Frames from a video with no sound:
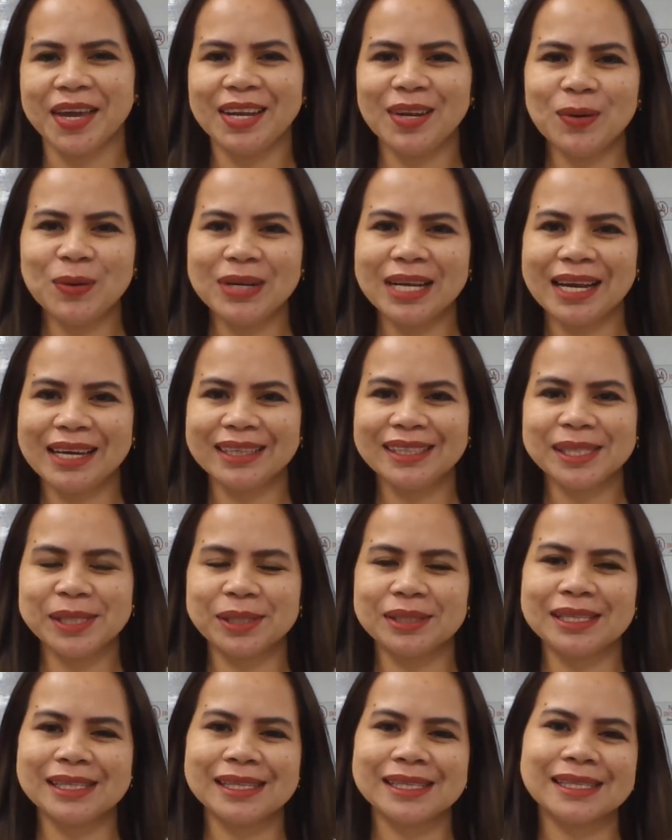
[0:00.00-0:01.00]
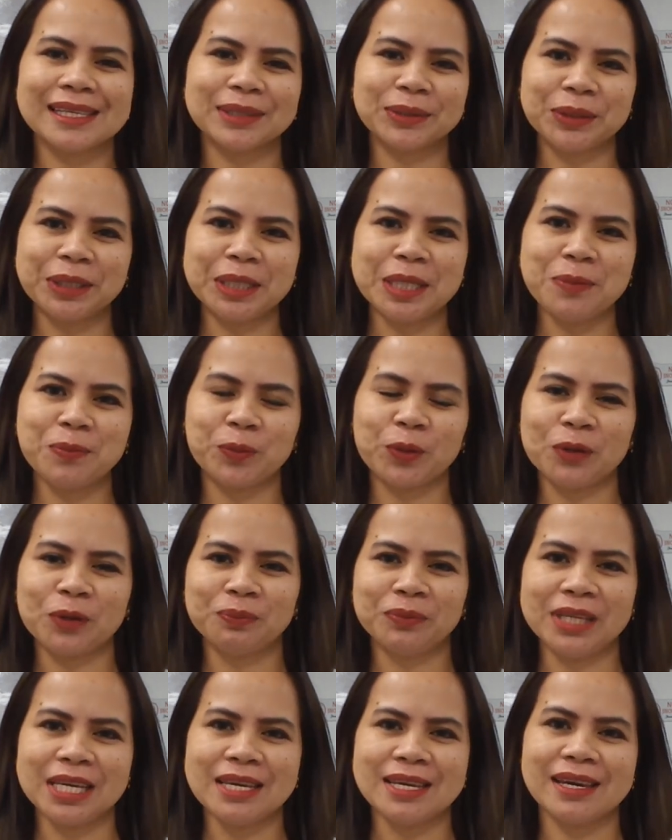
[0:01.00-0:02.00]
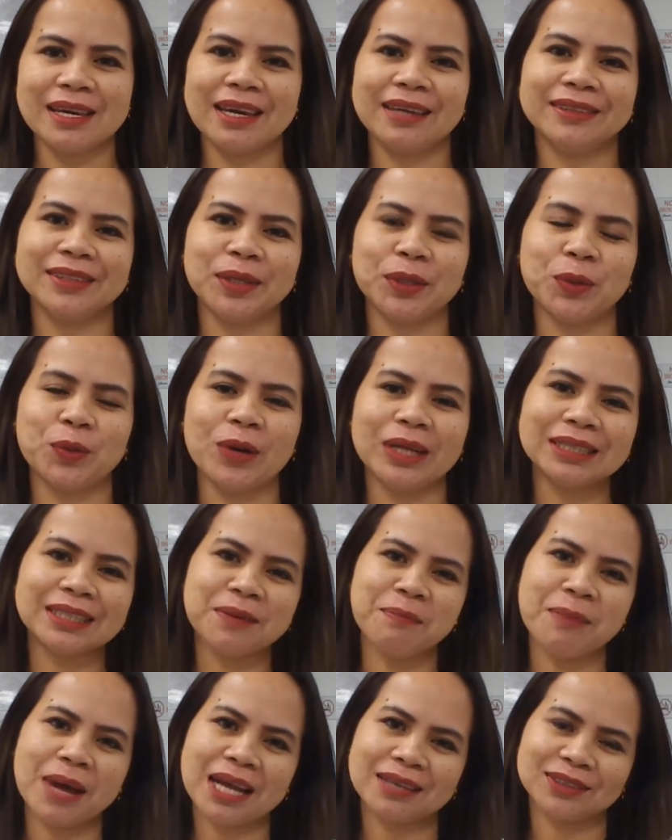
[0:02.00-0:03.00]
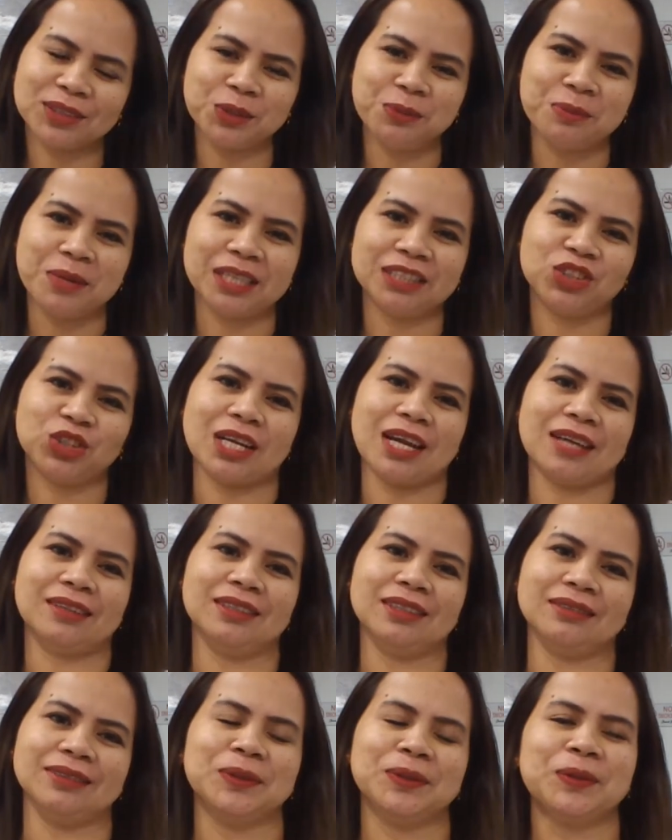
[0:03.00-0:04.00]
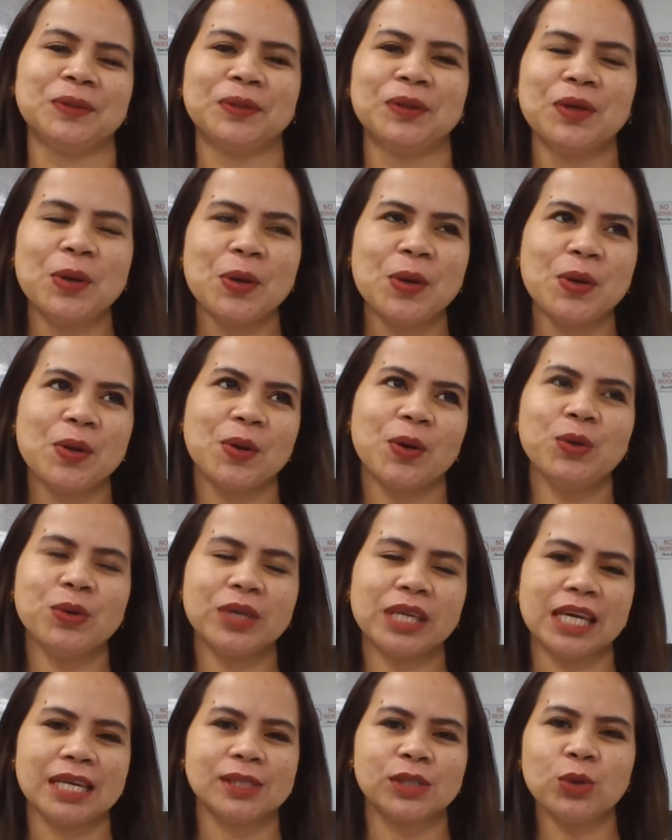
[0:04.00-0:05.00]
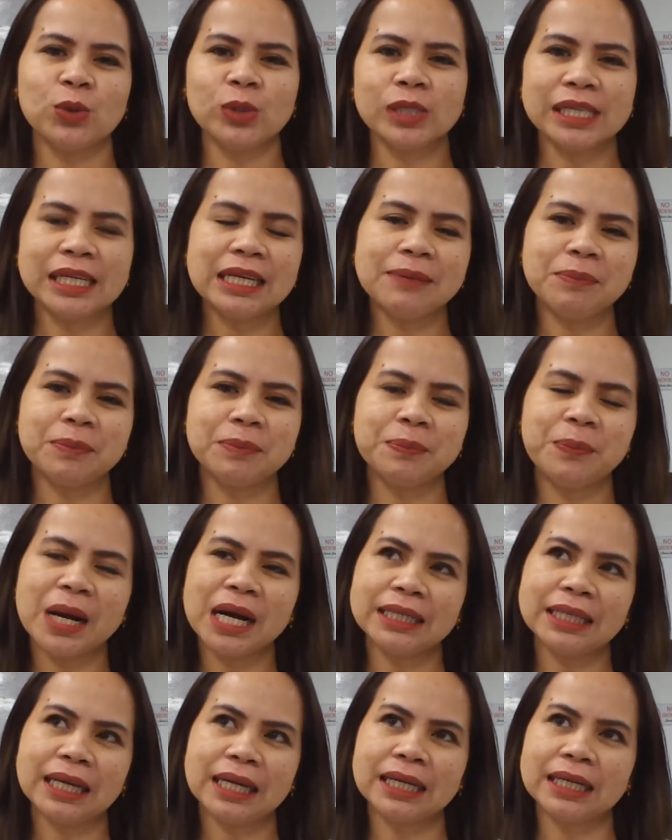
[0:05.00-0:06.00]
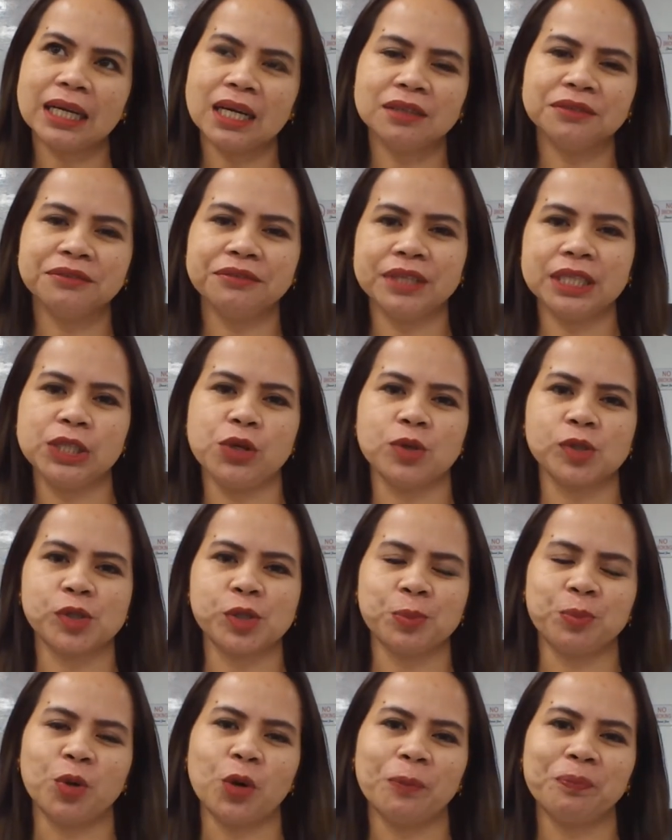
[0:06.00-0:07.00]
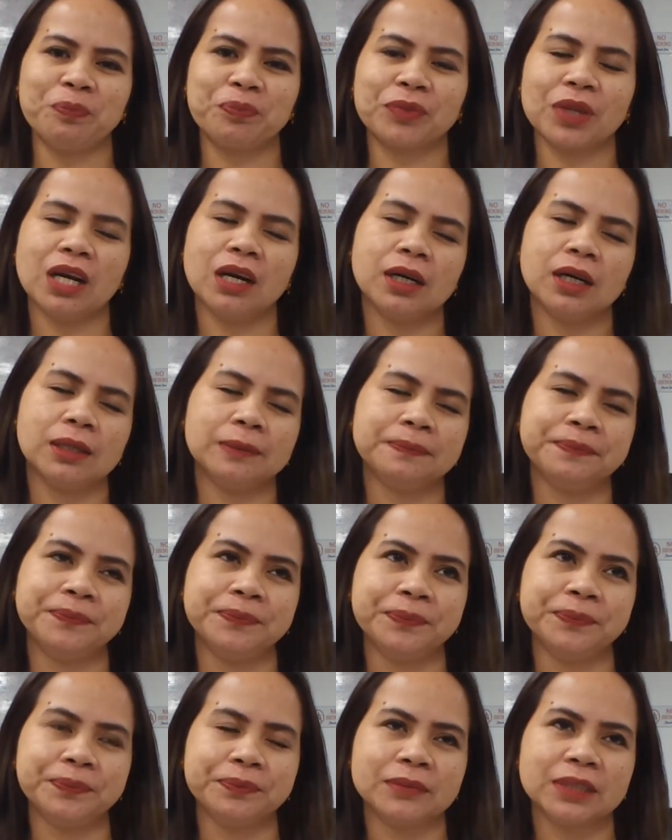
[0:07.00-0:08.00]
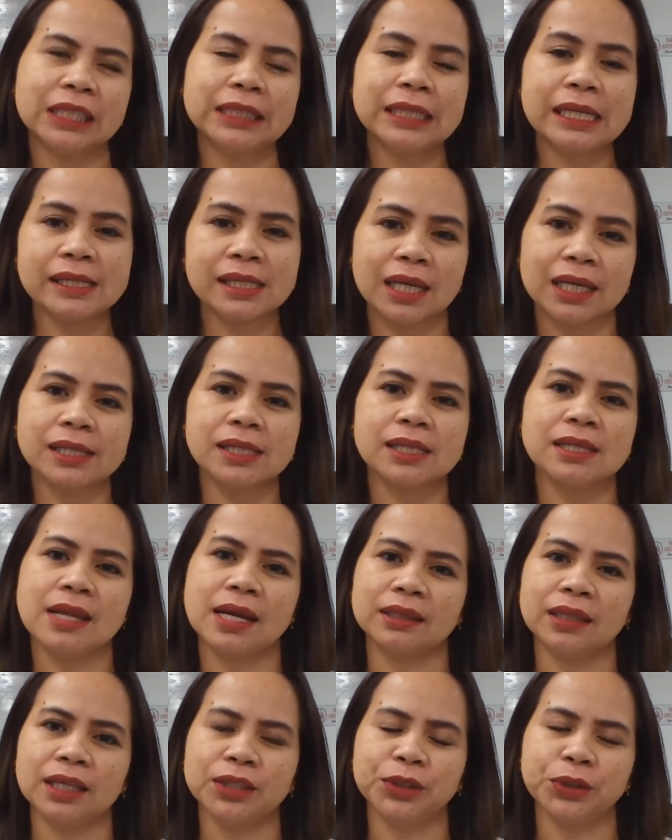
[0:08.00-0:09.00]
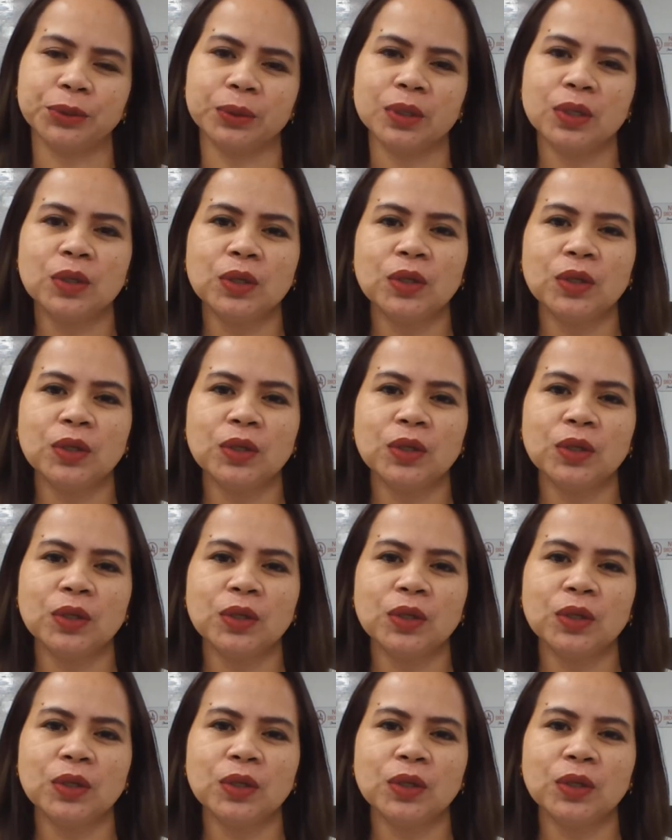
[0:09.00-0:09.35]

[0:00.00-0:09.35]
Hello guys, this is Attorney Bromley and welcome back to my channel. Okay, so sa mga nakaraang videos po, discuss natin yung